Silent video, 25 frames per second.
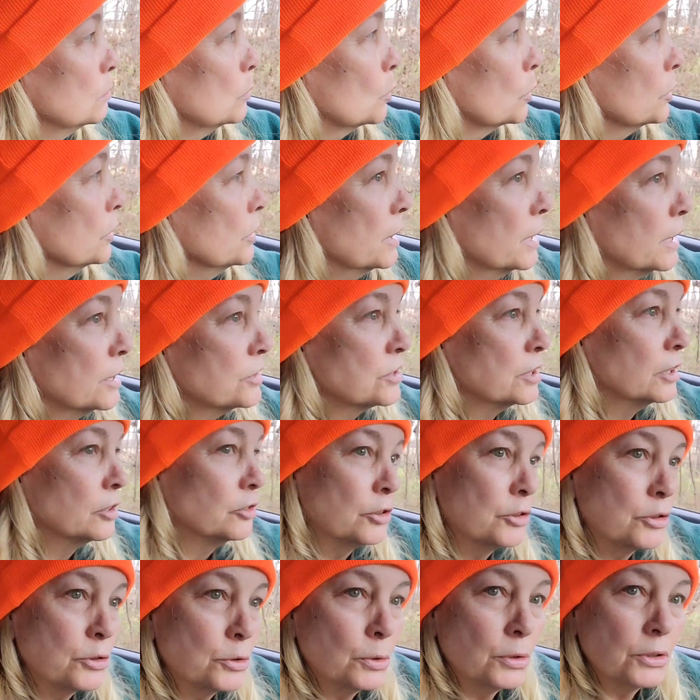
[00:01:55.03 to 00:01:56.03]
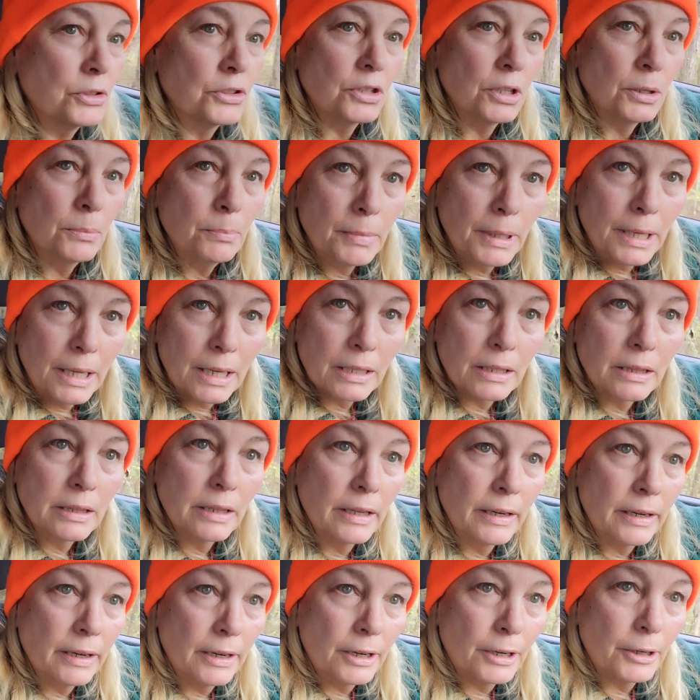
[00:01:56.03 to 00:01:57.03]
more nests. I just saw some back
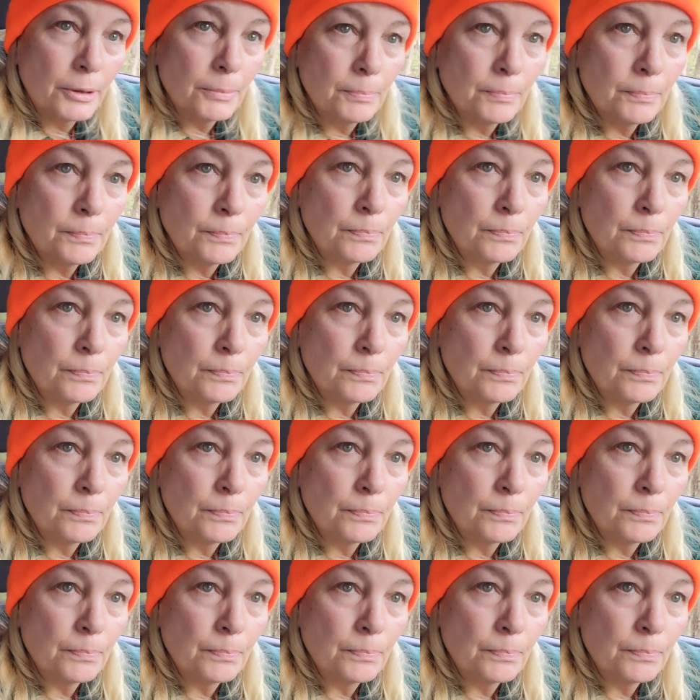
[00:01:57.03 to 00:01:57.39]
there.